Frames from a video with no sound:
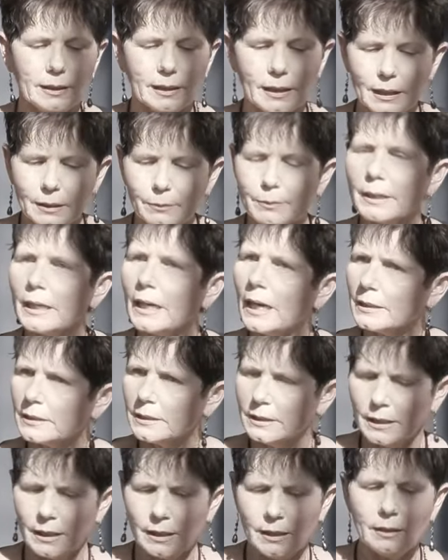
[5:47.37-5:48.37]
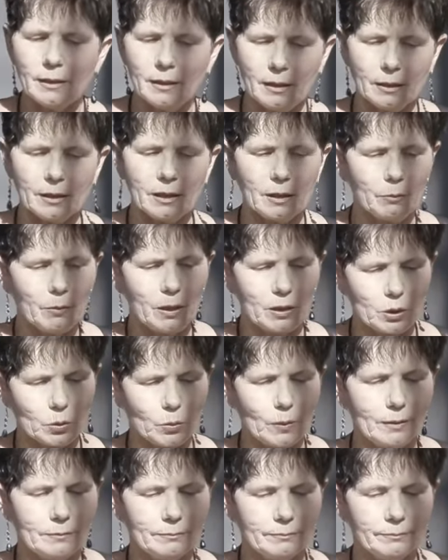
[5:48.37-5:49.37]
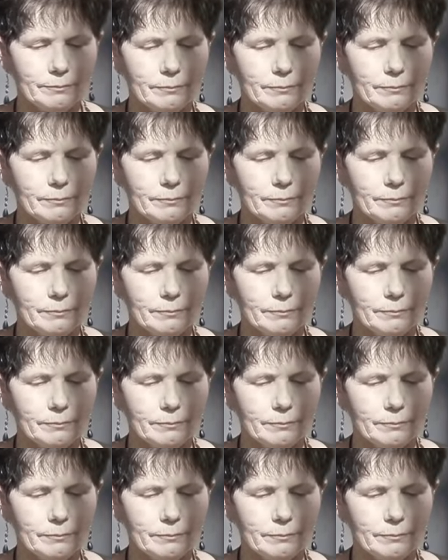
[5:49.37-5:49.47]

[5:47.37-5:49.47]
Callum Kartani, Aka Matua.